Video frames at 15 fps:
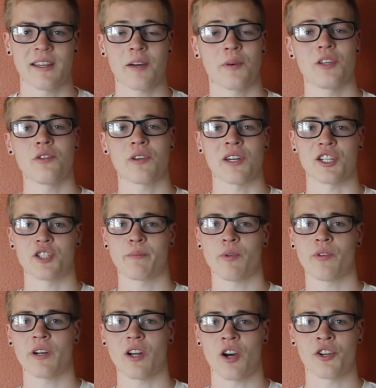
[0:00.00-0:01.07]
That way you can
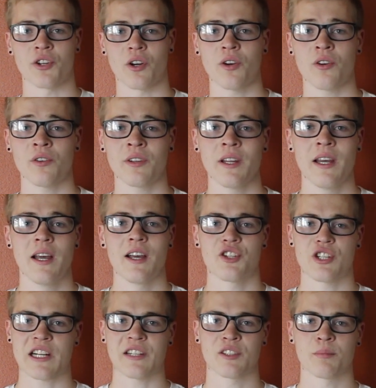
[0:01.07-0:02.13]
explore it on your own,
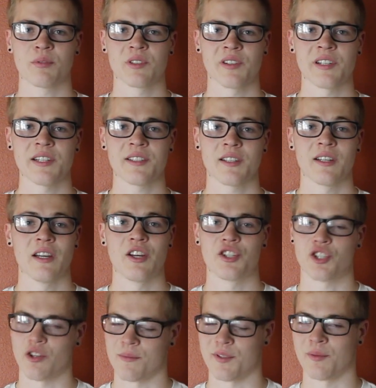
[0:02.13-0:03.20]
check out the breweries,
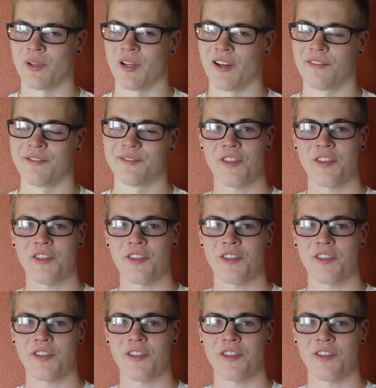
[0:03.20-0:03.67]
show them some love.